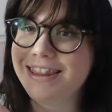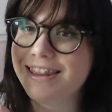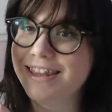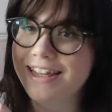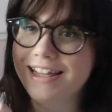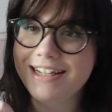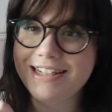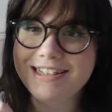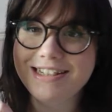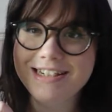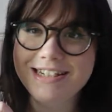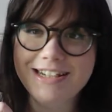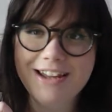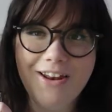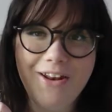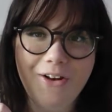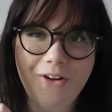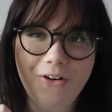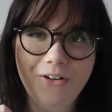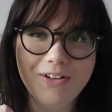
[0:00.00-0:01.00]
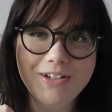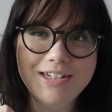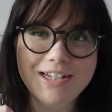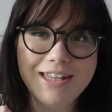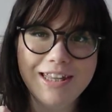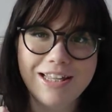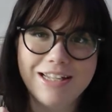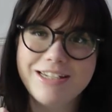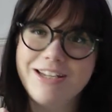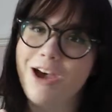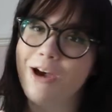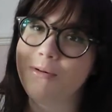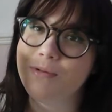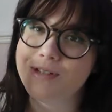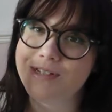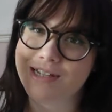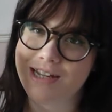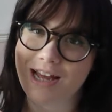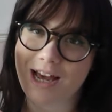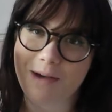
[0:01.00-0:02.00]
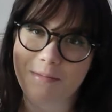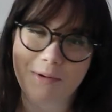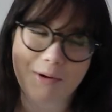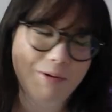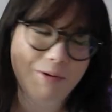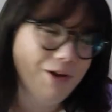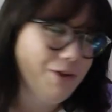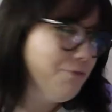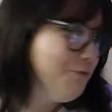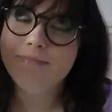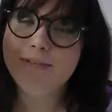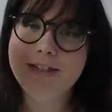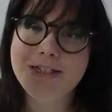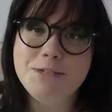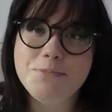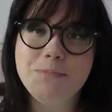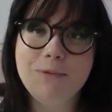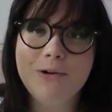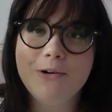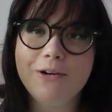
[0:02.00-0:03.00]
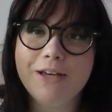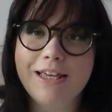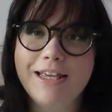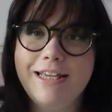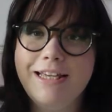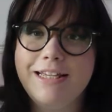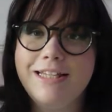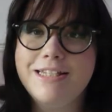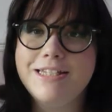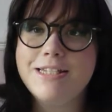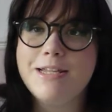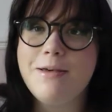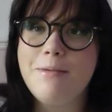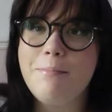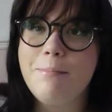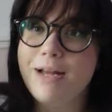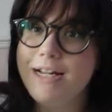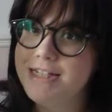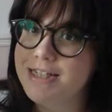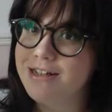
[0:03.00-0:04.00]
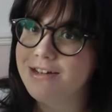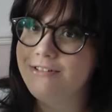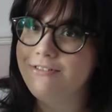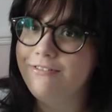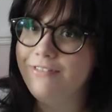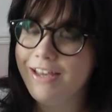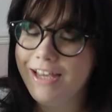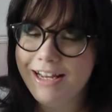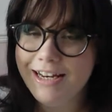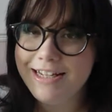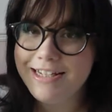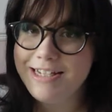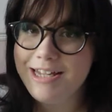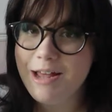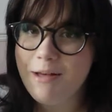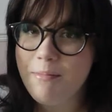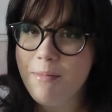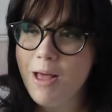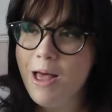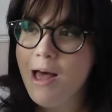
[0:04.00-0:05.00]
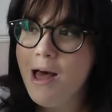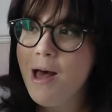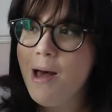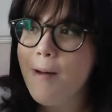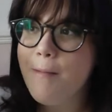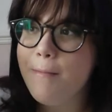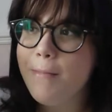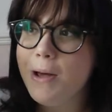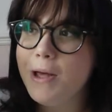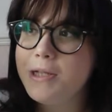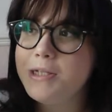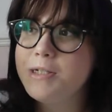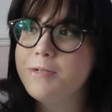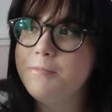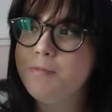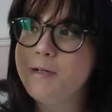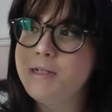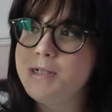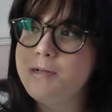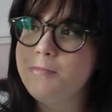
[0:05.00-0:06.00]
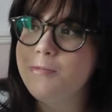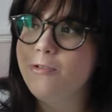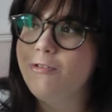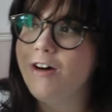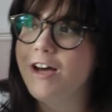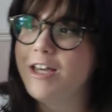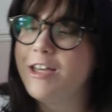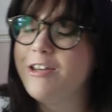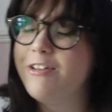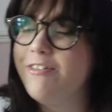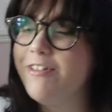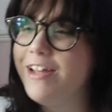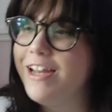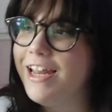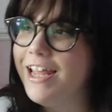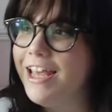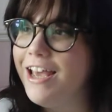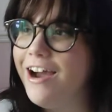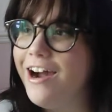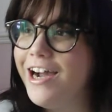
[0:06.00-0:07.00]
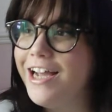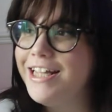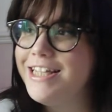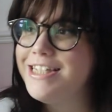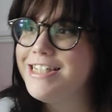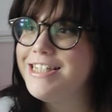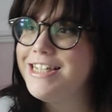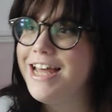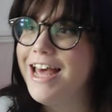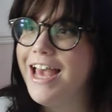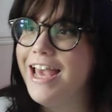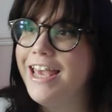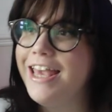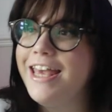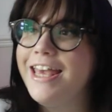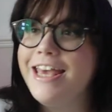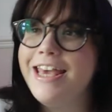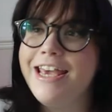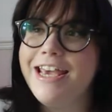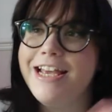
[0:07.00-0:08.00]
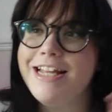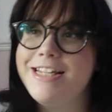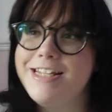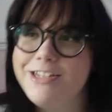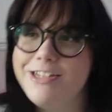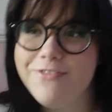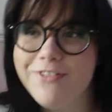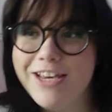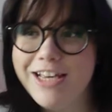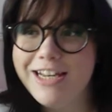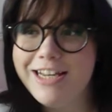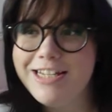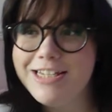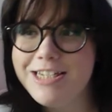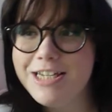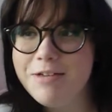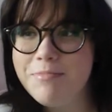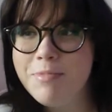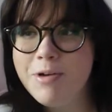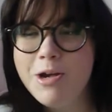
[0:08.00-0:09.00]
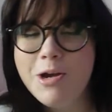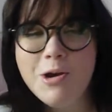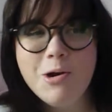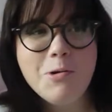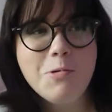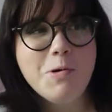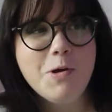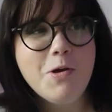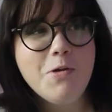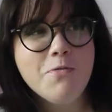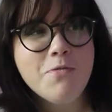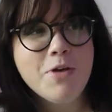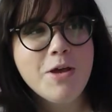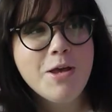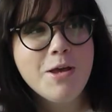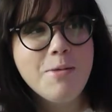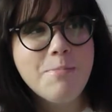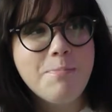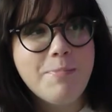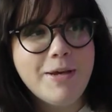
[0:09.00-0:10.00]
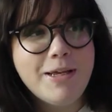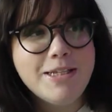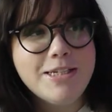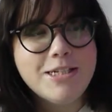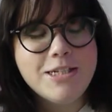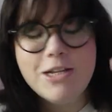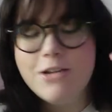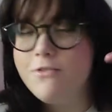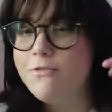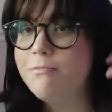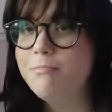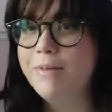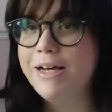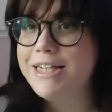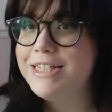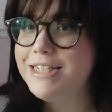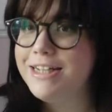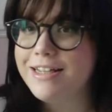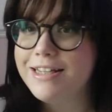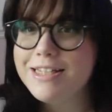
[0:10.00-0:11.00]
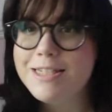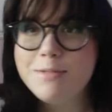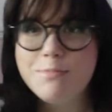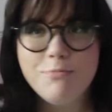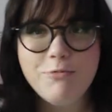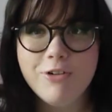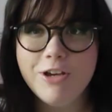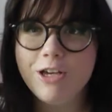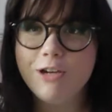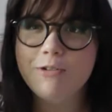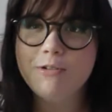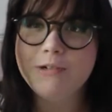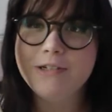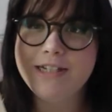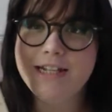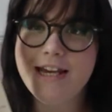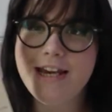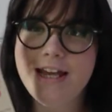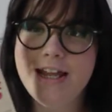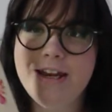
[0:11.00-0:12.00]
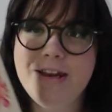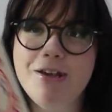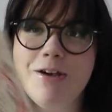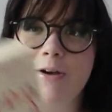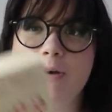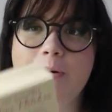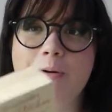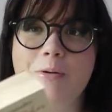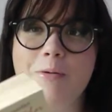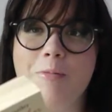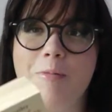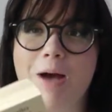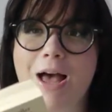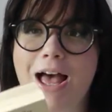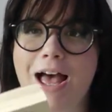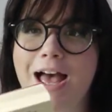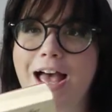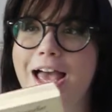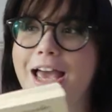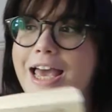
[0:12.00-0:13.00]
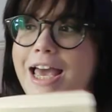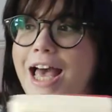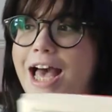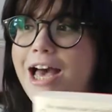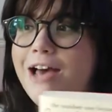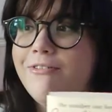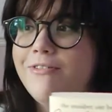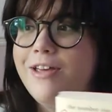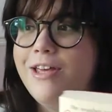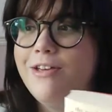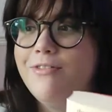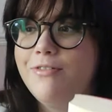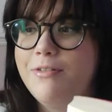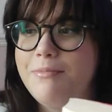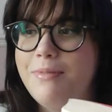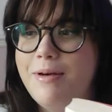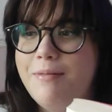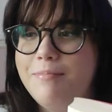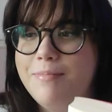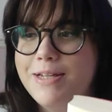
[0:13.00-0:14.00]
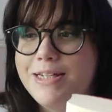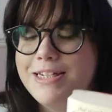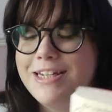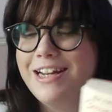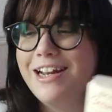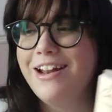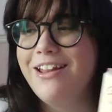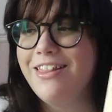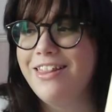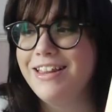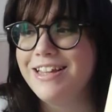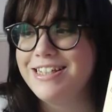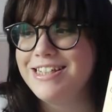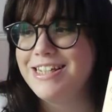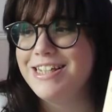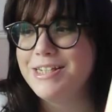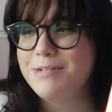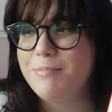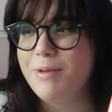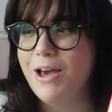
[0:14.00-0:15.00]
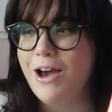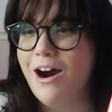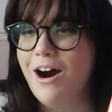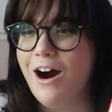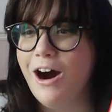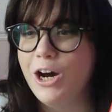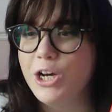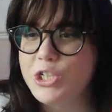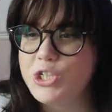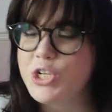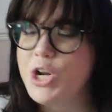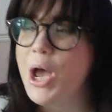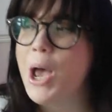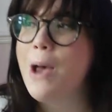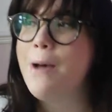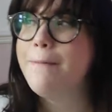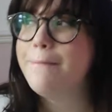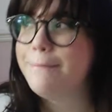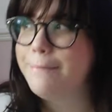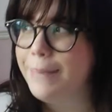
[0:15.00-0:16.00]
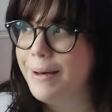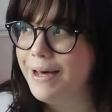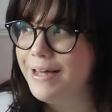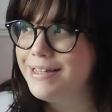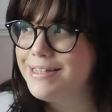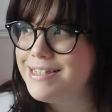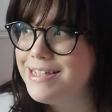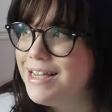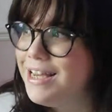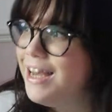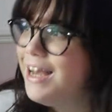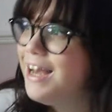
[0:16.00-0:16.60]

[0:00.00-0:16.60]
there's just a lot that I wasn't happy with. This book is magic realism, but to put it more accurately, I'd say it realism with bits of magic sprinkled in where Carrie remembered. And I know that sounds a bit harsh, but